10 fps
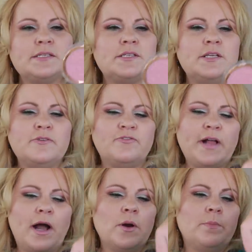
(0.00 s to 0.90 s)
is the
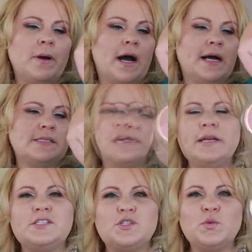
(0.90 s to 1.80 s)
flower pot
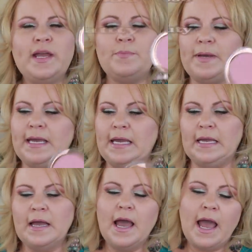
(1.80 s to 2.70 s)
in Sweet
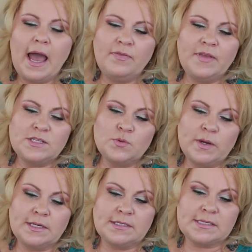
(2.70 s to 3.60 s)
Pea. And this
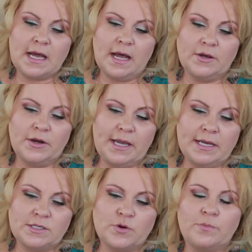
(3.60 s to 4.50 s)
one's color
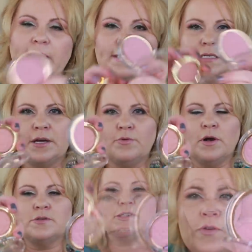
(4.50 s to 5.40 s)
is Romantic
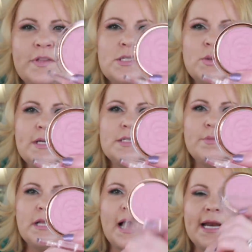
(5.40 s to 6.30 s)
Rose. So this one is
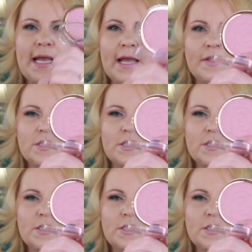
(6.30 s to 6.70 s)
Milani and